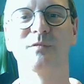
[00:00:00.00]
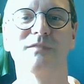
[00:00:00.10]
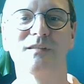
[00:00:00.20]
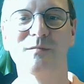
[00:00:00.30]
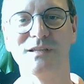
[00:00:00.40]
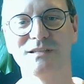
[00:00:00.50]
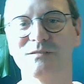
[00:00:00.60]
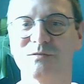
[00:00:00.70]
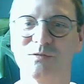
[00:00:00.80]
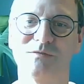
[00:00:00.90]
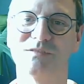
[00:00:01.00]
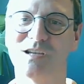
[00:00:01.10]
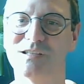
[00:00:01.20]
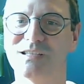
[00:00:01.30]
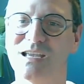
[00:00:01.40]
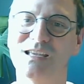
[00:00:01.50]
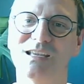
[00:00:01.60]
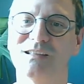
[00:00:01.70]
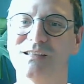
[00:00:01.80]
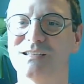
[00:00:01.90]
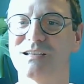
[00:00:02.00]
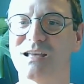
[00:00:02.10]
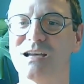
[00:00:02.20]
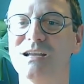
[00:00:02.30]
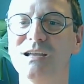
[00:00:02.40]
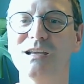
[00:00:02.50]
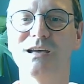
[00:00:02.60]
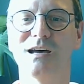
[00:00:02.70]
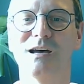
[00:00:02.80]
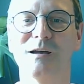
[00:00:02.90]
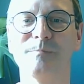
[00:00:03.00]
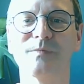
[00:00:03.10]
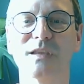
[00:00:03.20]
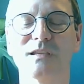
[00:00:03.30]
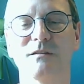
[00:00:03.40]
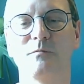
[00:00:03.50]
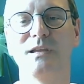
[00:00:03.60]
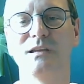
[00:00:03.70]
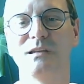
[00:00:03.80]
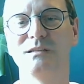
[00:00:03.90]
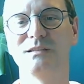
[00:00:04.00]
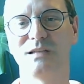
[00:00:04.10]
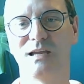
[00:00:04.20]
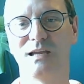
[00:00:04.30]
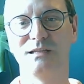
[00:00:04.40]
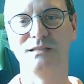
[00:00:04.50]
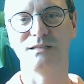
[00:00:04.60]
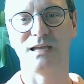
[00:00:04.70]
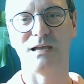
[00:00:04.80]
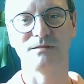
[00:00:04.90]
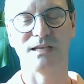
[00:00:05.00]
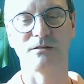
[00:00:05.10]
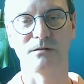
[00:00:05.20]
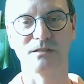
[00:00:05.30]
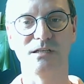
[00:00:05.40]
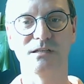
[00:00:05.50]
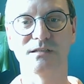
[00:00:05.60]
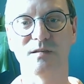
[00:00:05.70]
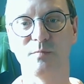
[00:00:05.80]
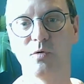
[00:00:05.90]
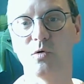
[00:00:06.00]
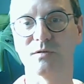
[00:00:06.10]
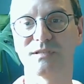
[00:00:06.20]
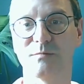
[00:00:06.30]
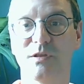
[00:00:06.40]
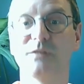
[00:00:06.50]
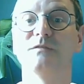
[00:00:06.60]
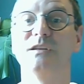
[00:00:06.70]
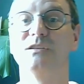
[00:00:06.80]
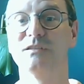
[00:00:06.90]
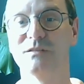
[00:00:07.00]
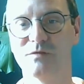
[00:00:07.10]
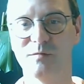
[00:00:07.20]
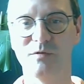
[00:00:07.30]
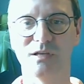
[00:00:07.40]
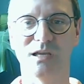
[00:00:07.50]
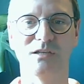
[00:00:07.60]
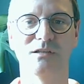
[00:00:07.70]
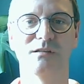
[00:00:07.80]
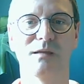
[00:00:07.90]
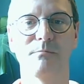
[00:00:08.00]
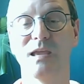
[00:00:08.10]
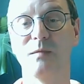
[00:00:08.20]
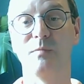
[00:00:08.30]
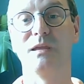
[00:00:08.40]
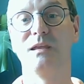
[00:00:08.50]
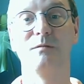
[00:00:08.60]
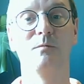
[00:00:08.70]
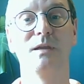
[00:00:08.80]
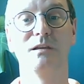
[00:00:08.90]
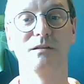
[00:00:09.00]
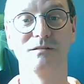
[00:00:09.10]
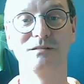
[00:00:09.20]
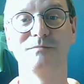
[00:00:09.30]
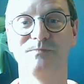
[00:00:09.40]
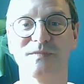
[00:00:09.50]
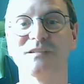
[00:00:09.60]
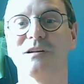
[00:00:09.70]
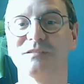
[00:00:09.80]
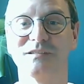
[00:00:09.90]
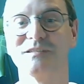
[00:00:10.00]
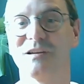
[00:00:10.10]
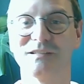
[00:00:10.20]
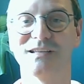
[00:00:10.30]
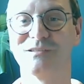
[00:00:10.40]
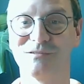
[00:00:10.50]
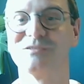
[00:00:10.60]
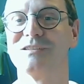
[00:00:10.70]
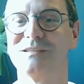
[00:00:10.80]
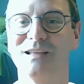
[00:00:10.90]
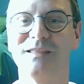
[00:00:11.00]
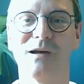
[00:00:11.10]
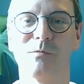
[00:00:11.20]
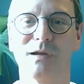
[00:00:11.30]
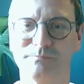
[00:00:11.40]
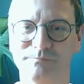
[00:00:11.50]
a rhythm in sort of turn taking and things like that. So if we can understand how technology can support some of those features of communication, then maybe we can start to design technology in that way.